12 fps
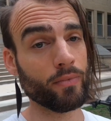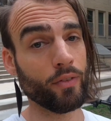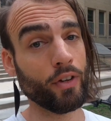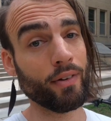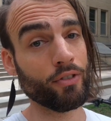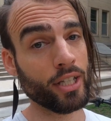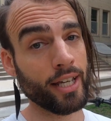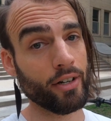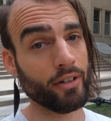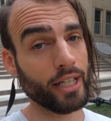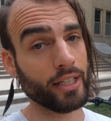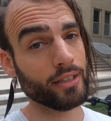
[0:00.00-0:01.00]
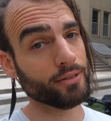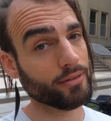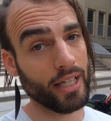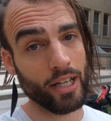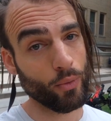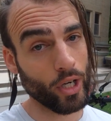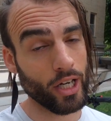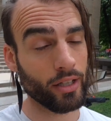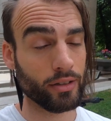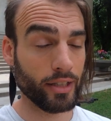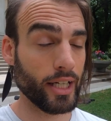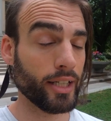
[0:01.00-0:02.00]
If you have to carry it
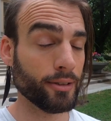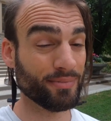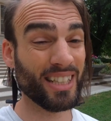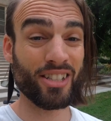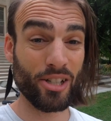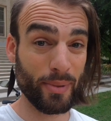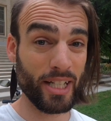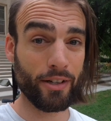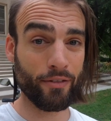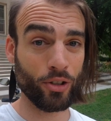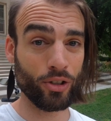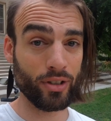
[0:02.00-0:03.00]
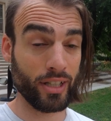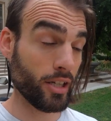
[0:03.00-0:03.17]
anywhere, then that's going to be difficult.